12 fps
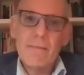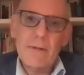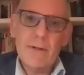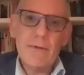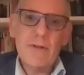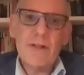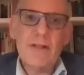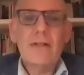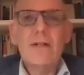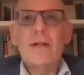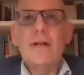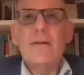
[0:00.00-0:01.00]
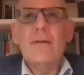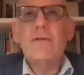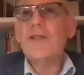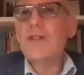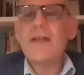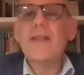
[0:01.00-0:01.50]
which is
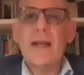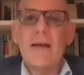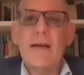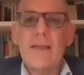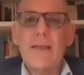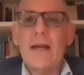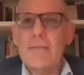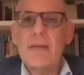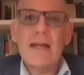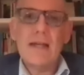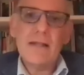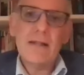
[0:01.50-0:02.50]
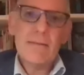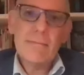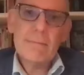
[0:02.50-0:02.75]
something that I miss.